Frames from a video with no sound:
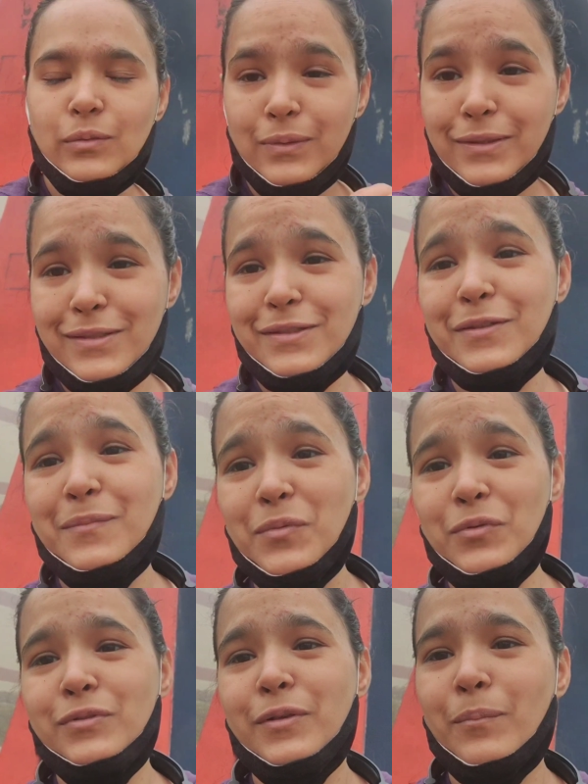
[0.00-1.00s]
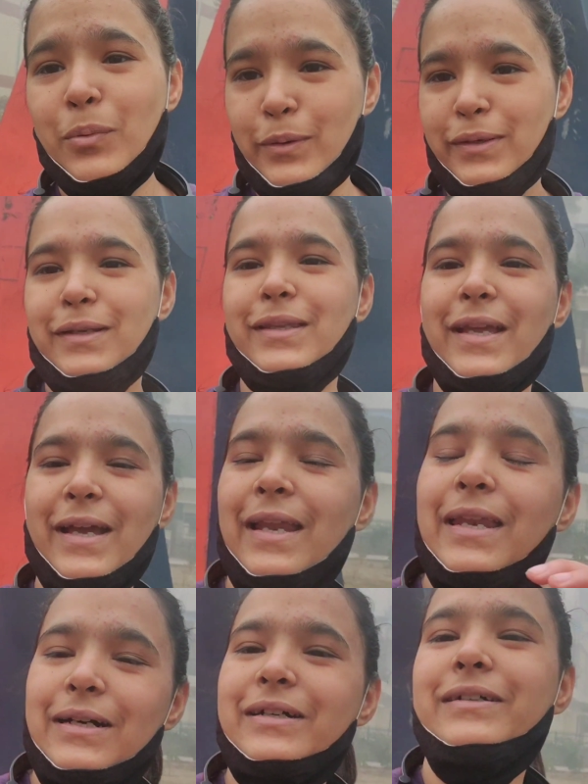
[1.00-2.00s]
So this is the most important thing
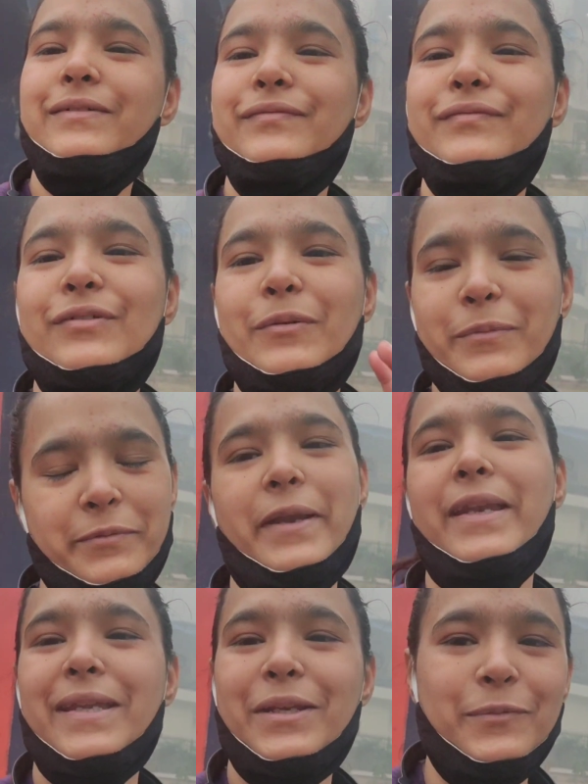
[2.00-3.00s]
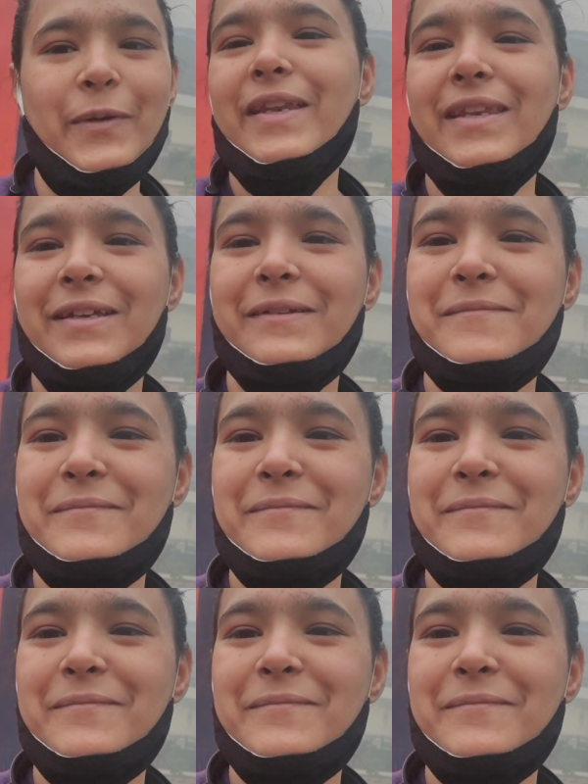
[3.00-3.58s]
I learned from 2020.